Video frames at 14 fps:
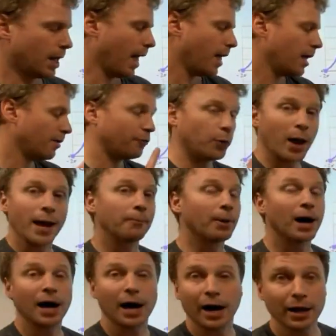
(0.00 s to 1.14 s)
if you add
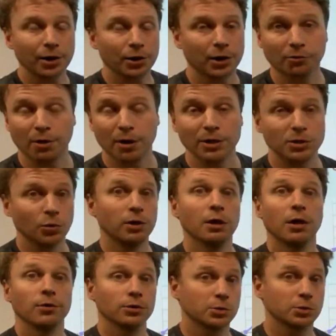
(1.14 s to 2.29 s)
pi, you're going to run into another
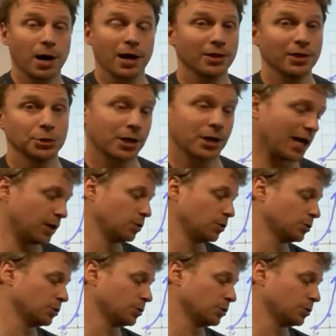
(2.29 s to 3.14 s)
spot that you can't use.